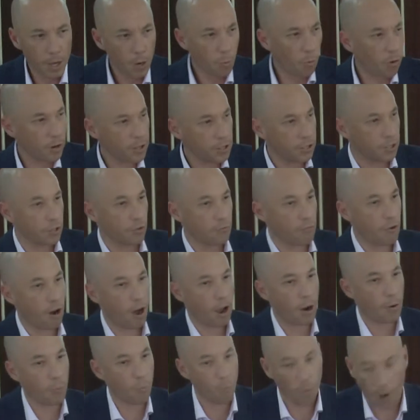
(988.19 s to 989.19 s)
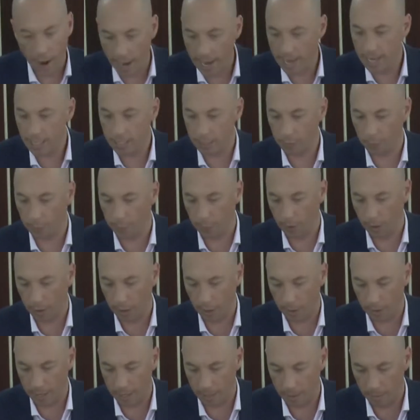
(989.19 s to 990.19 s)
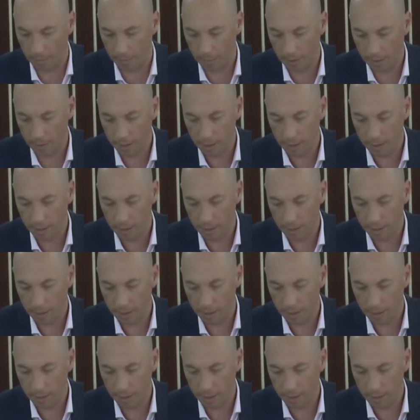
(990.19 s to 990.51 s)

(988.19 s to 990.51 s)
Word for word: What is the right way to follow Him?